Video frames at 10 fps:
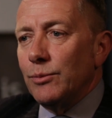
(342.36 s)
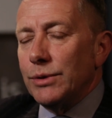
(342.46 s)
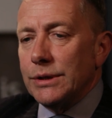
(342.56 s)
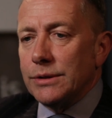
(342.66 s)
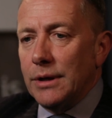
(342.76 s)

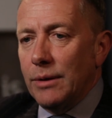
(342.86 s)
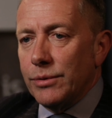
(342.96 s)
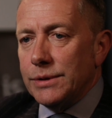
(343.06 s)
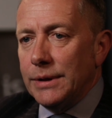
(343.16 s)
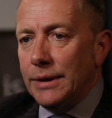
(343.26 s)
But the
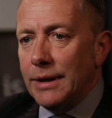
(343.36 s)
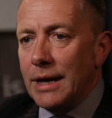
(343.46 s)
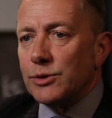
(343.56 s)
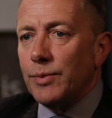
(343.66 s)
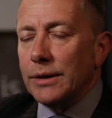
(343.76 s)
celebrity
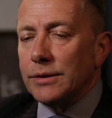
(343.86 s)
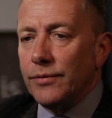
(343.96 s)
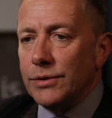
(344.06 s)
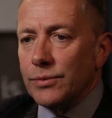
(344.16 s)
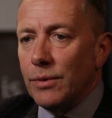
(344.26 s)
aspect of
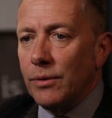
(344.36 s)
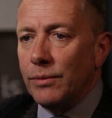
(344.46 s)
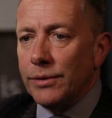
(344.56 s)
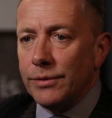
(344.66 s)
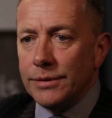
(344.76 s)
it as well,
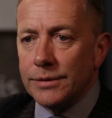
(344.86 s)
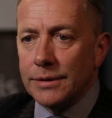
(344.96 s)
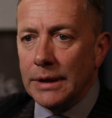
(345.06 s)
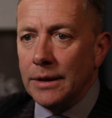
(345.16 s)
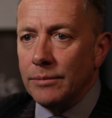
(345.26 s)
whether it's
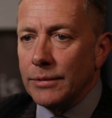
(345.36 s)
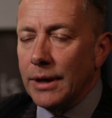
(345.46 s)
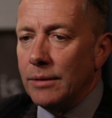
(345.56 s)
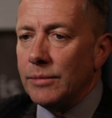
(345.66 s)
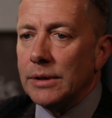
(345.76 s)

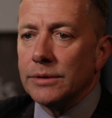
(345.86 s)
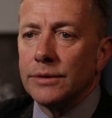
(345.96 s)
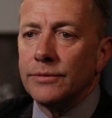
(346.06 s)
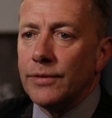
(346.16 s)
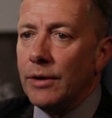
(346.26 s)
Kate
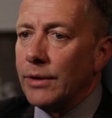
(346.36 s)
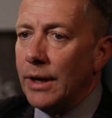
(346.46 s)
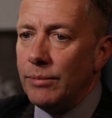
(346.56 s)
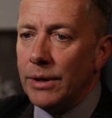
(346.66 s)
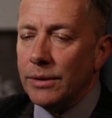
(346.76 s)
Middleton for
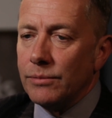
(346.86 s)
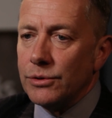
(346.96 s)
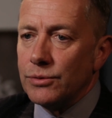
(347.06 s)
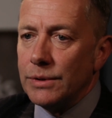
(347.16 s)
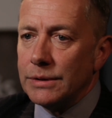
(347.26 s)
LK Bennett,
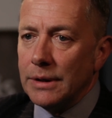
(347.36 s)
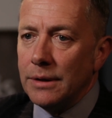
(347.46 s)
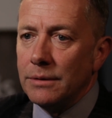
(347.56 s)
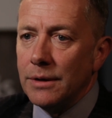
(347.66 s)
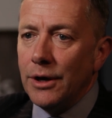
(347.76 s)
which we
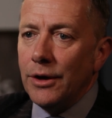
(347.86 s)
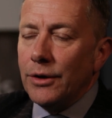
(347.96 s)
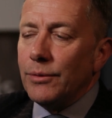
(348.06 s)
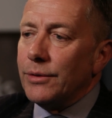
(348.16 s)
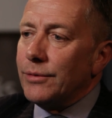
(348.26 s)
sell,
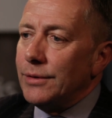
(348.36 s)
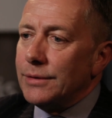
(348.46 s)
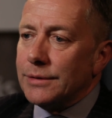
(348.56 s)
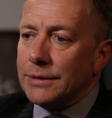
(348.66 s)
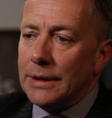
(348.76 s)
whether
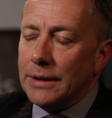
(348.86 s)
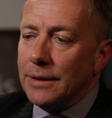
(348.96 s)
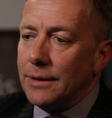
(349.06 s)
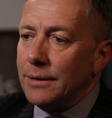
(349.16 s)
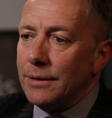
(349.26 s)
it's
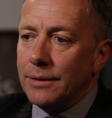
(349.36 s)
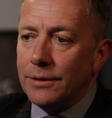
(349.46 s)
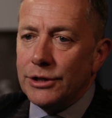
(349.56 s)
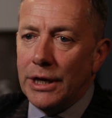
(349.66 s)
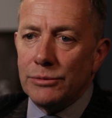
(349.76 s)

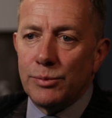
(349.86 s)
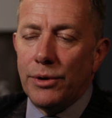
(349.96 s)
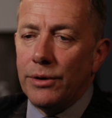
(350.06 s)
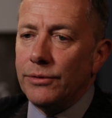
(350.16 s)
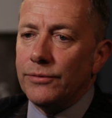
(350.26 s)
James
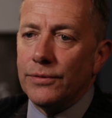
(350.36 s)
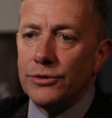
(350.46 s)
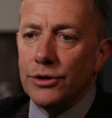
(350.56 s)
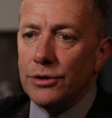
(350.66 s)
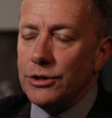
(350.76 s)
Bond for
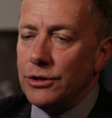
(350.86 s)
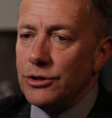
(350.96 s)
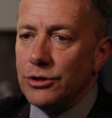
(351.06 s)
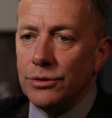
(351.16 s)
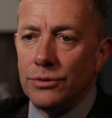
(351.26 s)
Church's
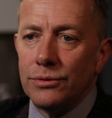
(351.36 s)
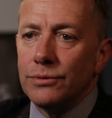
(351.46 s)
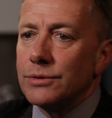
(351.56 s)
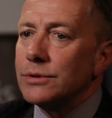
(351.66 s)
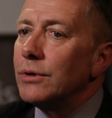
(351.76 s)

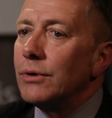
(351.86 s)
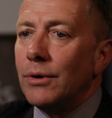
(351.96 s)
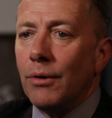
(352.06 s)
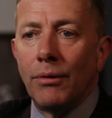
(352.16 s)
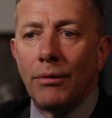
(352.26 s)
shoes,
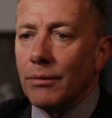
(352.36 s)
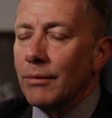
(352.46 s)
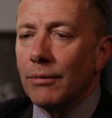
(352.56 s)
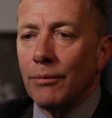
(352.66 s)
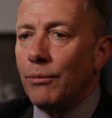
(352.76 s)
or
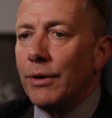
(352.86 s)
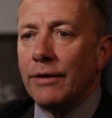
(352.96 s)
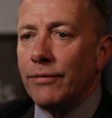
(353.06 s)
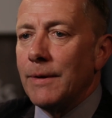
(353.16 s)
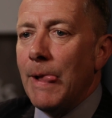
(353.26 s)

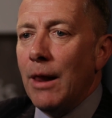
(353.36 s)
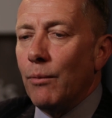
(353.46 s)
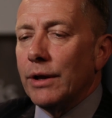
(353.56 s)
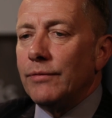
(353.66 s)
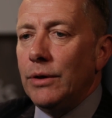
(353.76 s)

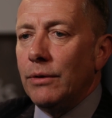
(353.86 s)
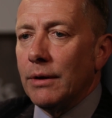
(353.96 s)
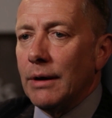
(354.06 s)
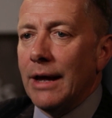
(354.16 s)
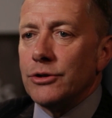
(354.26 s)
whatever you
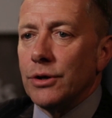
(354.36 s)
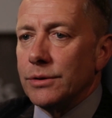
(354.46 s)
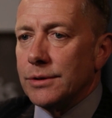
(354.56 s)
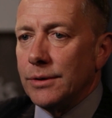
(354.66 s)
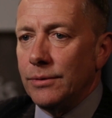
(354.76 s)
can latch
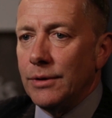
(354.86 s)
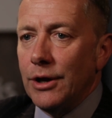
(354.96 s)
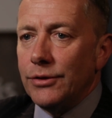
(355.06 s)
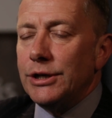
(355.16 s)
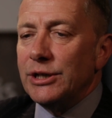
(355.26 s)
onto
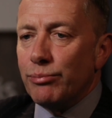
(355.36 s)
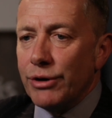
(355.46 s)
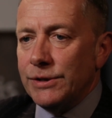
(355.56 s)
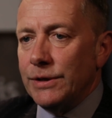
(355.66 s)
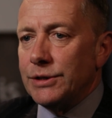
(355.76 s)
that is
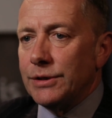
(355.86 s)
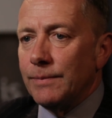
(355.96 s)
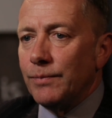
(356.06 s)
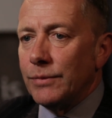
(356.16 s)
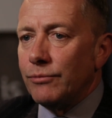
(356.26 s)
British,
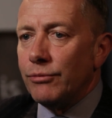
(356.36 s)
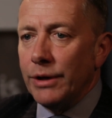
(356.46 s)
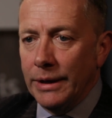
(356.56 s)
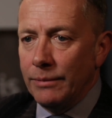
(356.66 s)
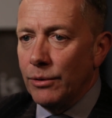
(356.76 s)
really